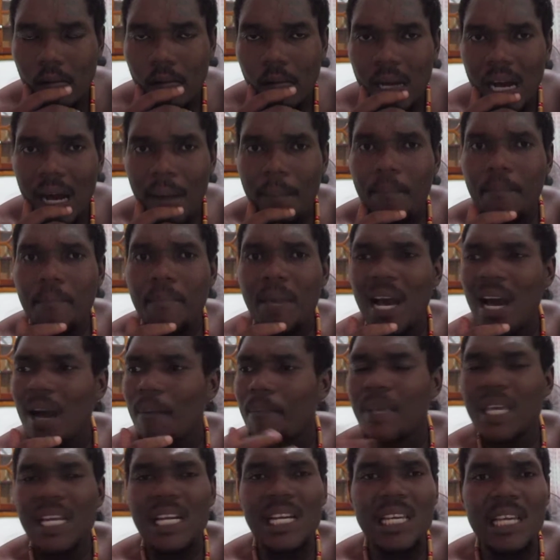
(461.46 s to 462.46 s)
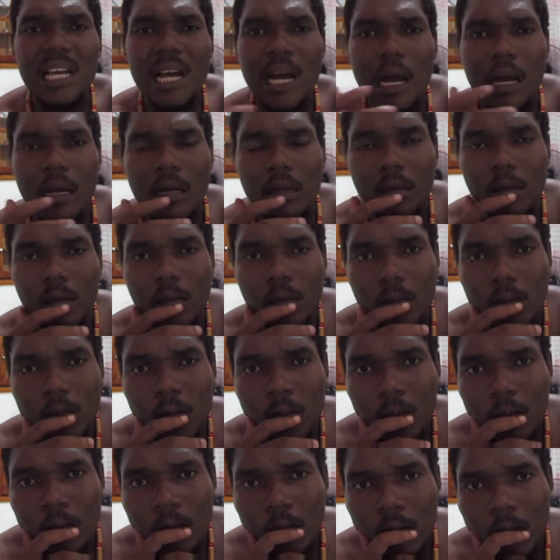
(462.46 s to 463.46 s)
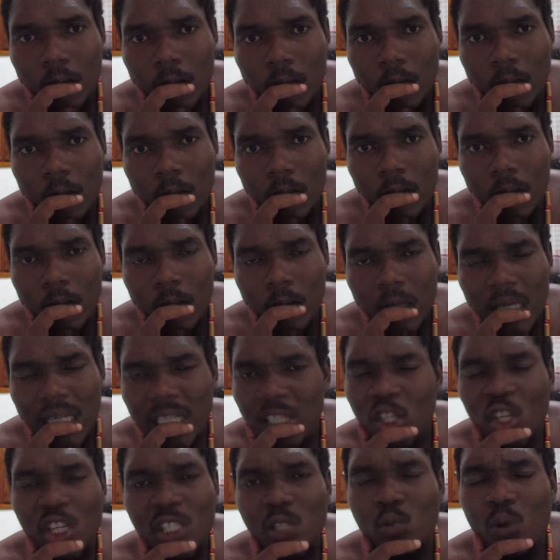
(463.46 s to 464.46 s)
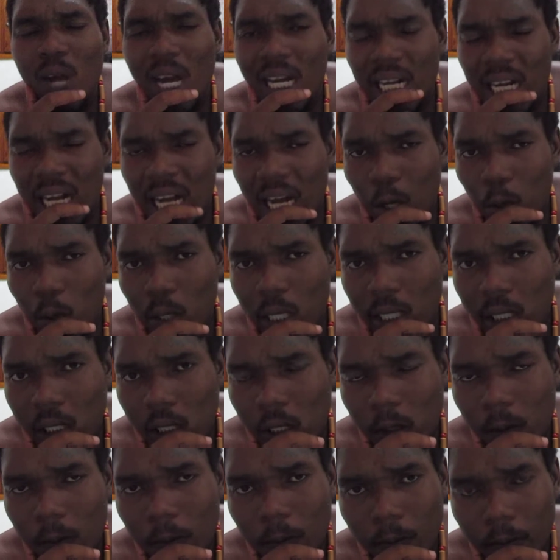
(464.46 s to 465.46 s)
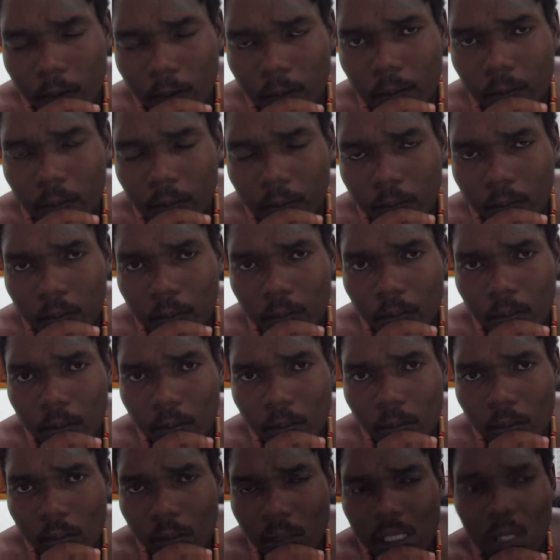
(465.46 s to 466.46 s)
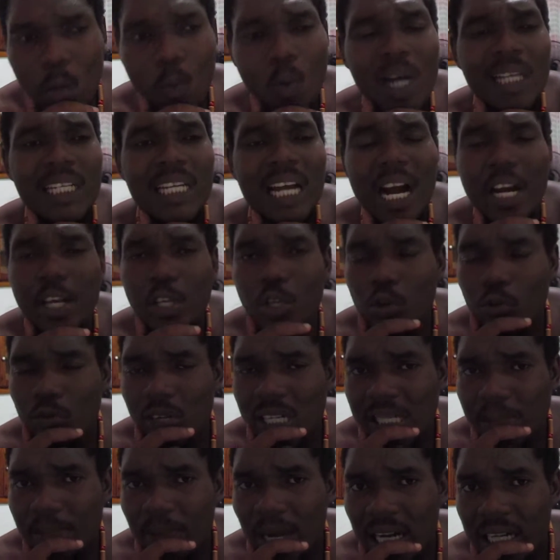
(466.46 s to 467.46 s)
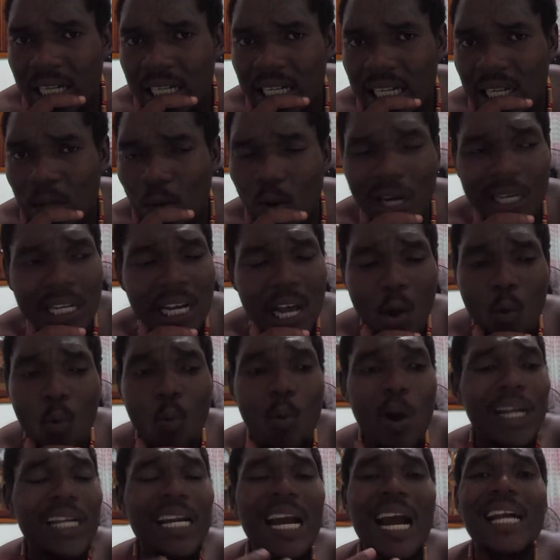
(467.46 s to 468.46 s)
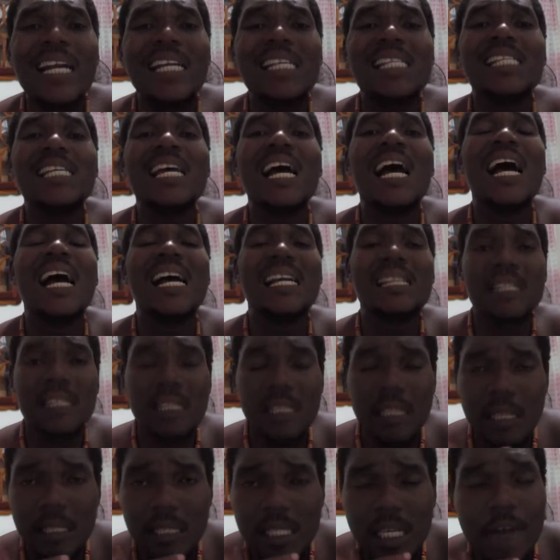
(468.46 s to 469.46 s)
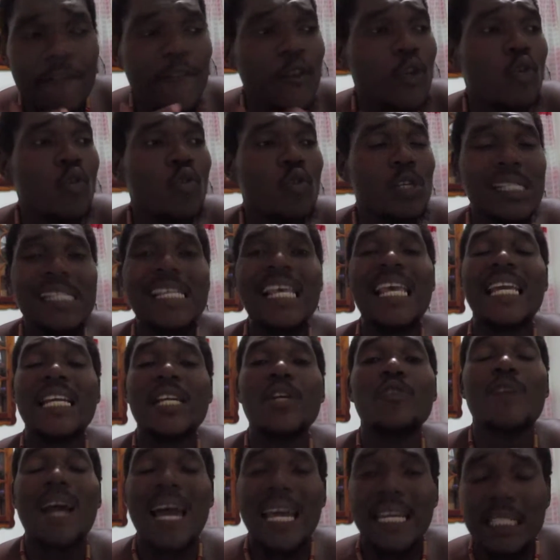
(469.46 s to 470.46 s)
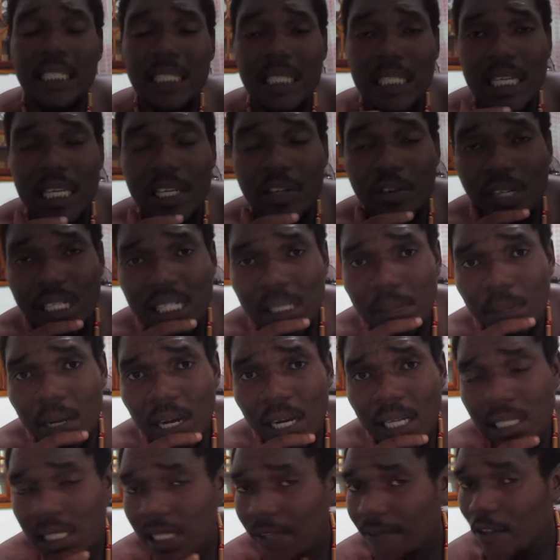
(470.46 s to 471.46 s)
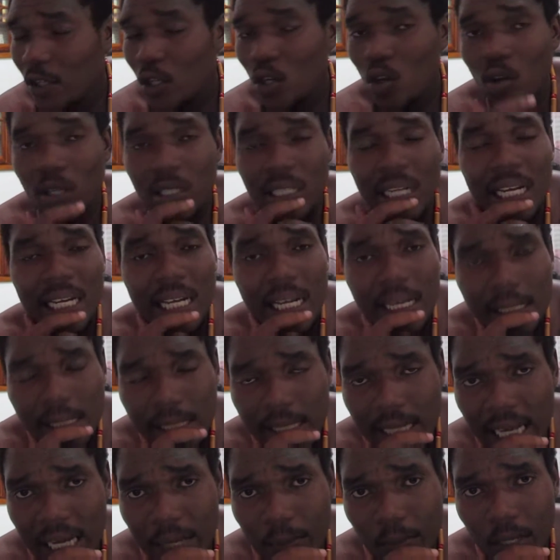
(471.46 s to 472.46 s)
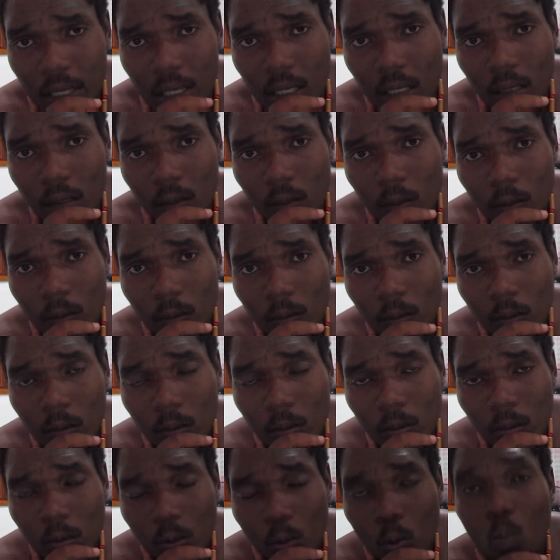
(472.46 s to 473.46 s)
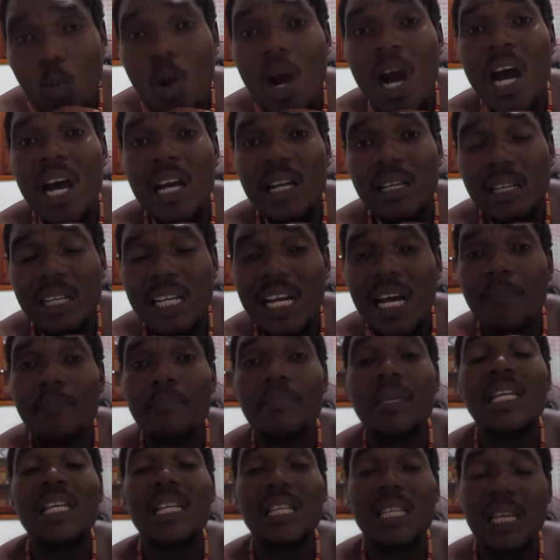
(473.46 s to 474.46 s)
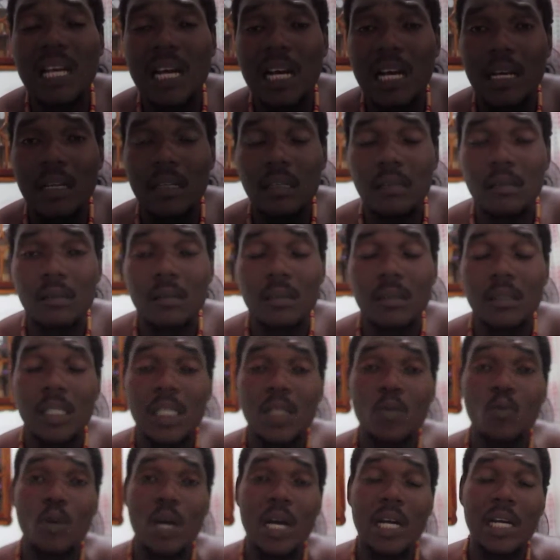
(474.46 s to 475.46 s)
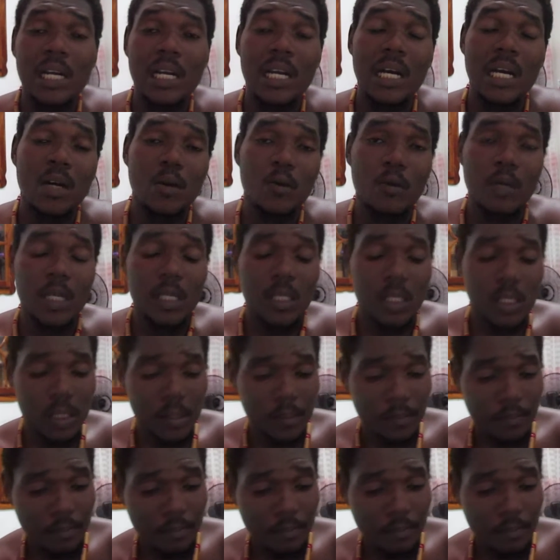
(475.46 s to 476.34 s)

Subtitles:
A billion in just one language. So what are you responding? What are the chances of you saying the right thing in response if you don't understand me? 1 in a billion in one language.